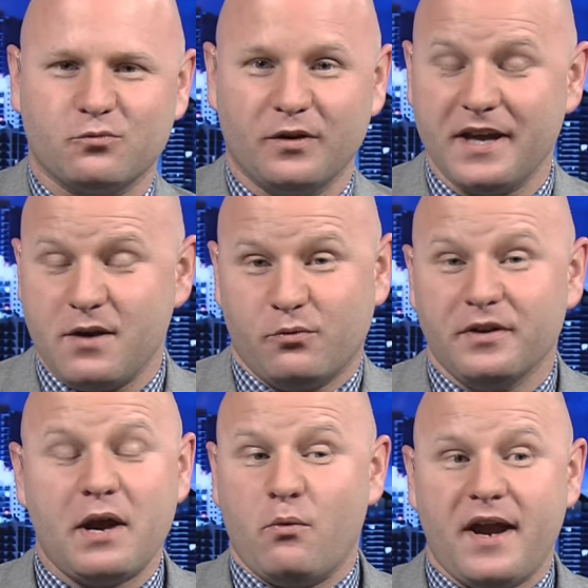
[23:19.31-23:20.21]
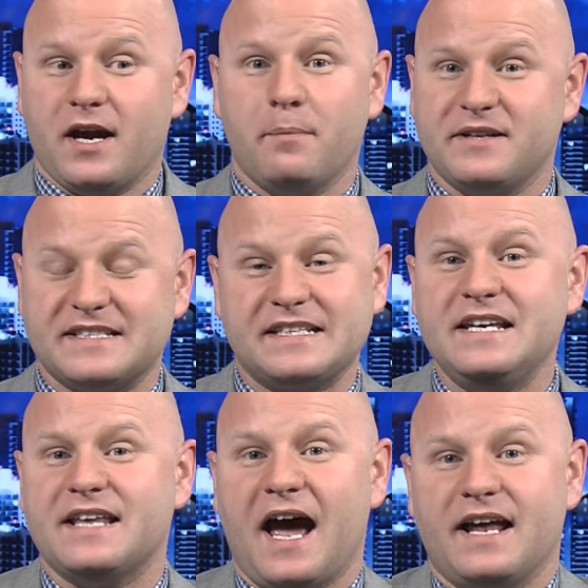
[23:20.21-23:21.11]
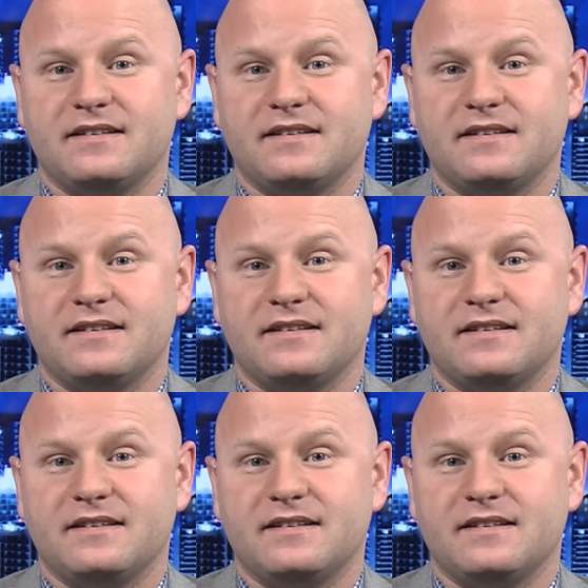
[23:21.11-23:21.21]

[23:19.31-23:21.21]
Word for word: Will they will they wake up and see that?